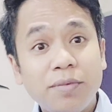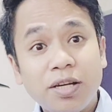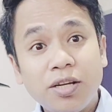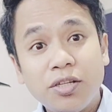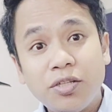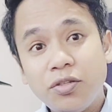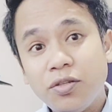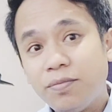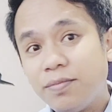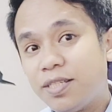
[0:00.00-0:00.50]
going
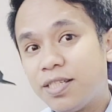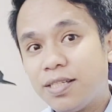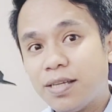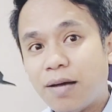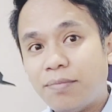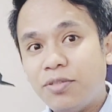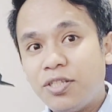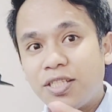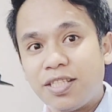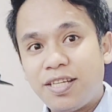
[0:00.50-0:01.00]
to do is
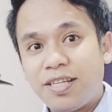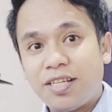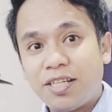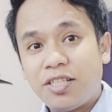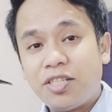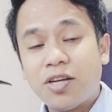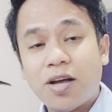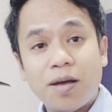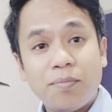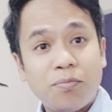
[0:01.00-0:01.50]
I'm just going
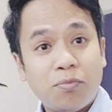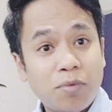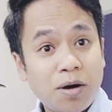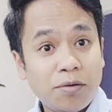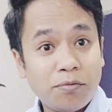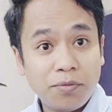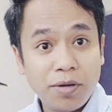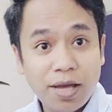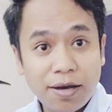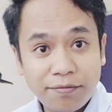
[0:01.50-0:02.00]
to type
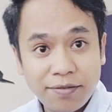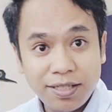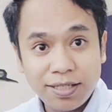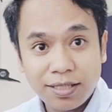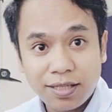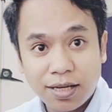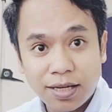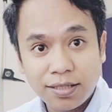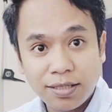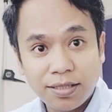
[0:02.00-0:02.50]
what we have
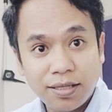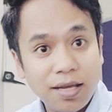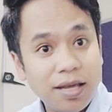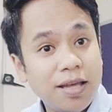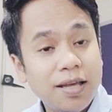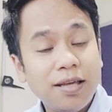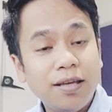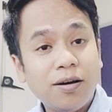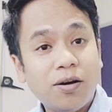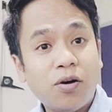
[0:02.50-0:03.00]
discussed
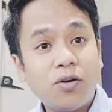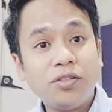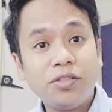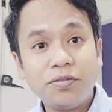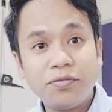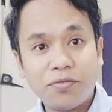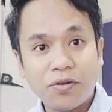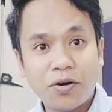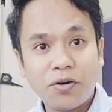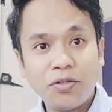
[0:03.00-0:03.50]
on
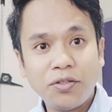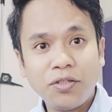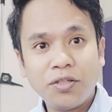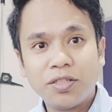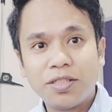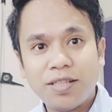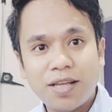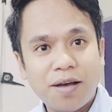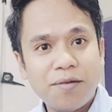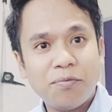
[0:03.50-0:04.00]
the phone,
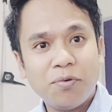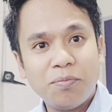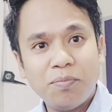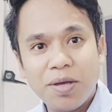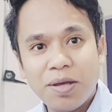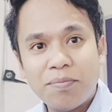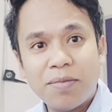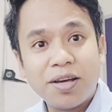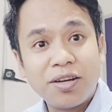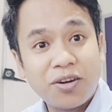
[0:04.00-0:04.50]
because that will
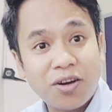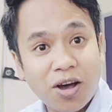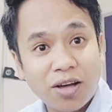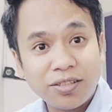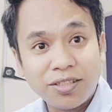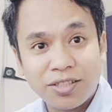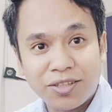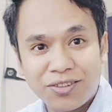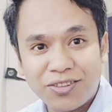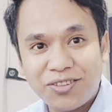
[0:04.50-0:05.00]
be my
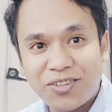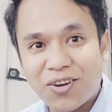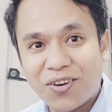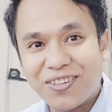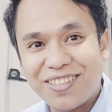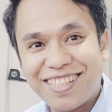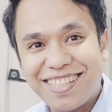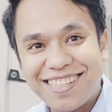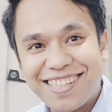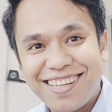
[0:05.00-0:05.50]
consult
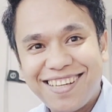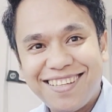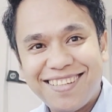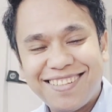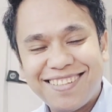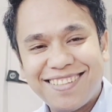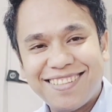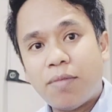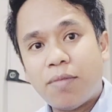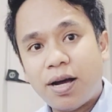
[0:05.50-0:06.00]
note.
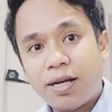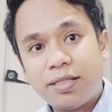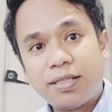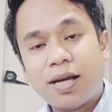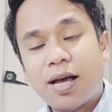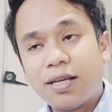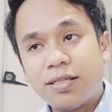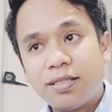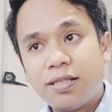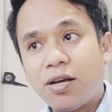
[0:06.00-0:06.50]
My
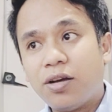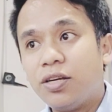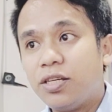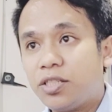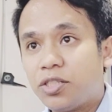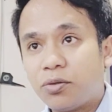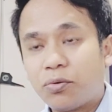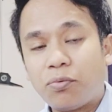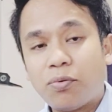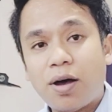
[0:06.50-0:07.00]
task now
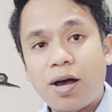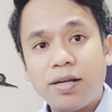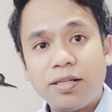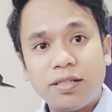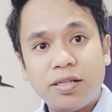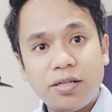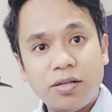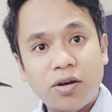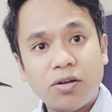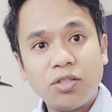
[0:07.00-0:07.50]
is to
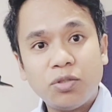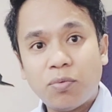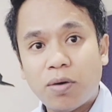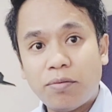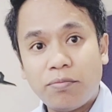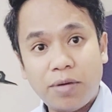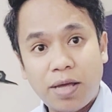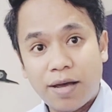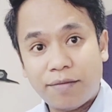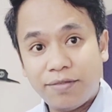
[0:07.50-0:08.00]
write the notes,
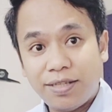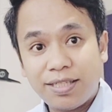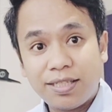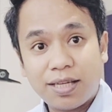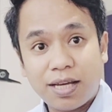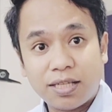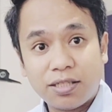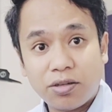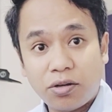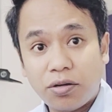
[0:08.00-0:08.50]
what we have
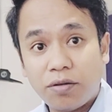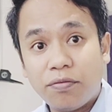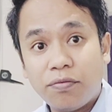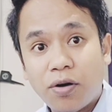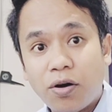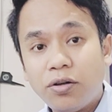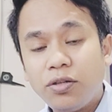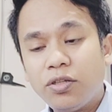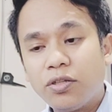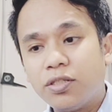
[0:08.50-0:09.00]
discussed on the
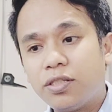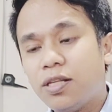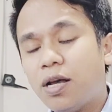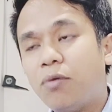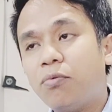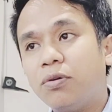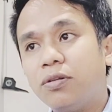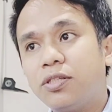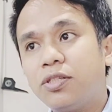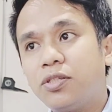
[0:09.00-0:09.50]
phone, because
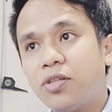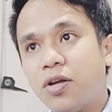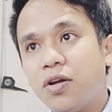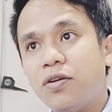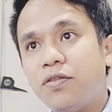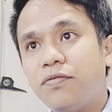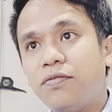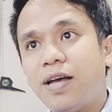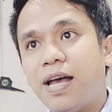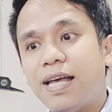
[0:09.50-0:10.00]
that will
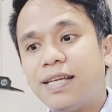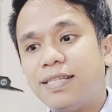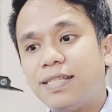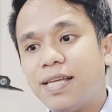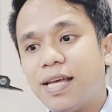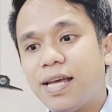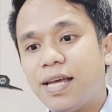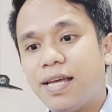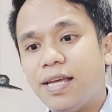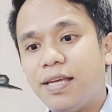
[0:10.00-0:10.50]
serve as
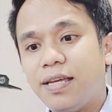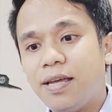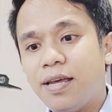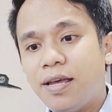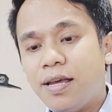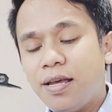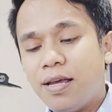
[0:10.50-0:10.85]
a